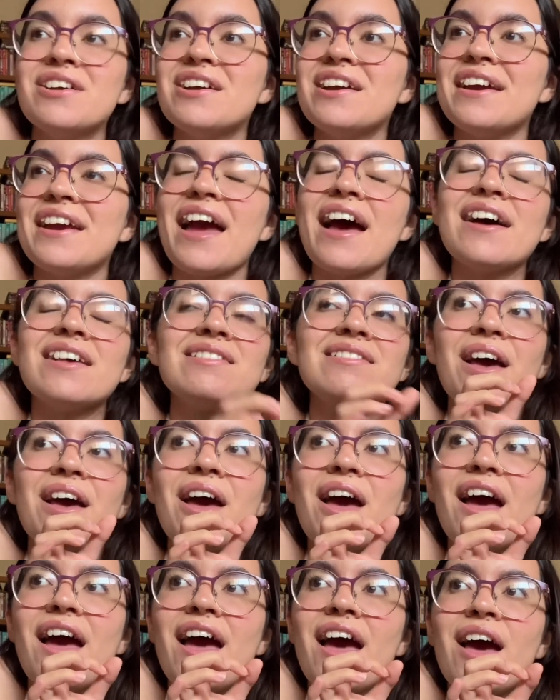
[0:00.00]
It has
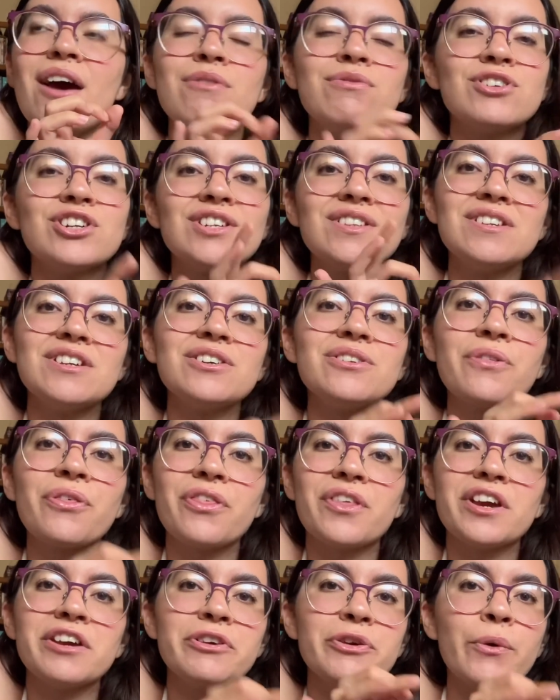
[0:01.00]
every single
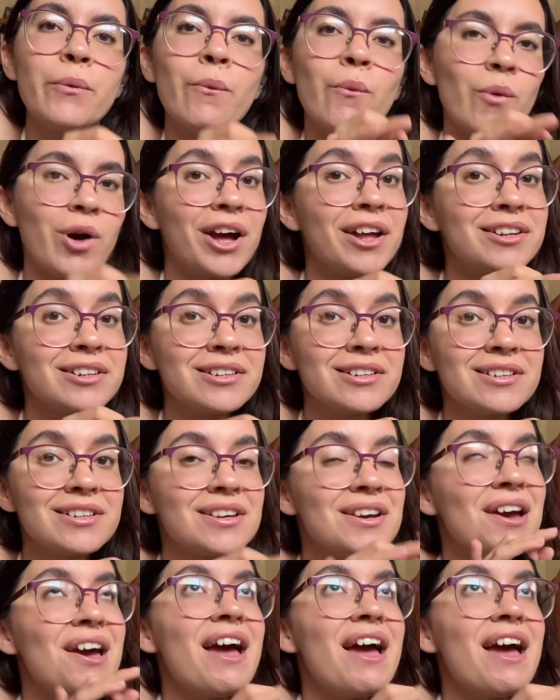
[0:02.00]
thing you want,